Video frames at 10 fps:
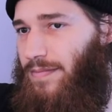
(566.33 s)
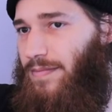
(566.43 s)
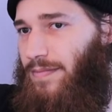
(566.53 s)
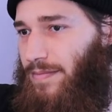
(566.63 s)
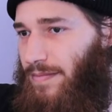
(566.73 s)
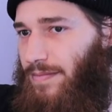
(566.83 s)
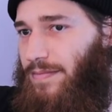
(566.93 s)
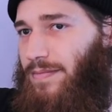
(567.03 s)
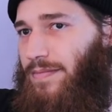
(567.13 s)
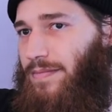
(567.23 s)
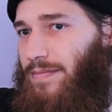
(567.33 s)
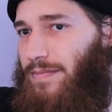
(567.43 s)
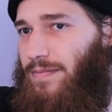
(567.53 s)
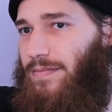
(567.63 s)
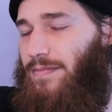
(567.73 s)

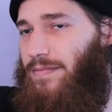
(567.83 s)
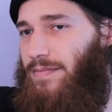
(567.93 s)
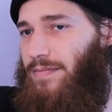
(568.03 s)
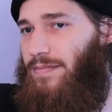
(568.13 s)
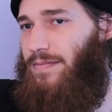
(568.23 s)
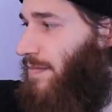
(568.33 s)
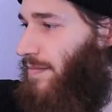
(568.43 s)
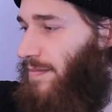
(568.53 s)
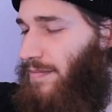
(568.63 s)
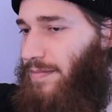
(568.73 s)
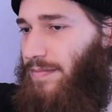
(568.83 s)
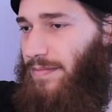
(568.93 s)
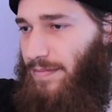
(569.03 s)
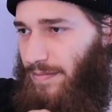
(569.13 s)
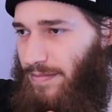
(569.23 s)

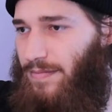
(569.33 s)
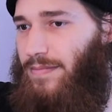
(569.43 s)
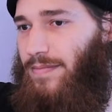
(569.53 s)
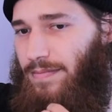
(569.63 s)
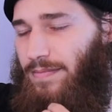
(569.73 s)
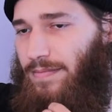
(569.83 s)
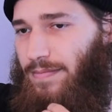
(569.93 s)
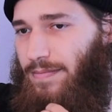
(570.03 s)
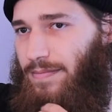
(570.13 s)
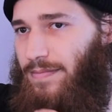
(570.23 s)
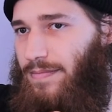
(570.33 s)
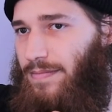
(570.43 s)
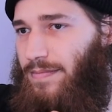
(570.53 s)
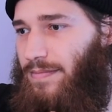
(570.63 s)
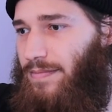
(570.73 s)

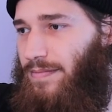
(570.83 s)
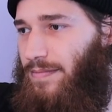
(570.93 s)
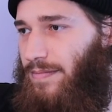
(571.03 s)
The person shown says nothing.